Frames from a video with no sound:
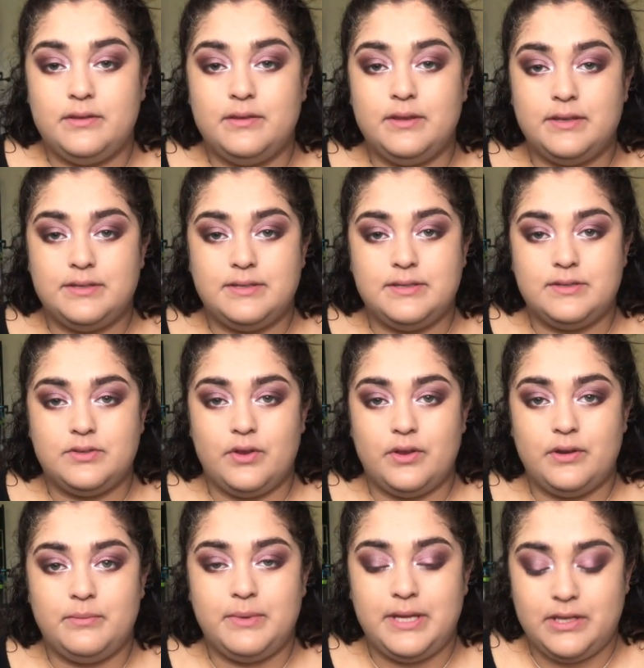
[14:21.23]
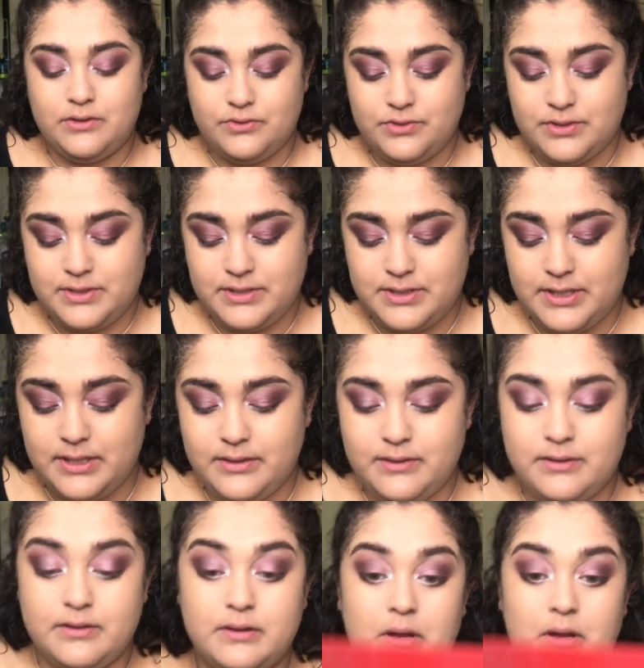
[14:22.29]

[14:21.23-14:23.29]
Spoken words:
This is gonna be interesting.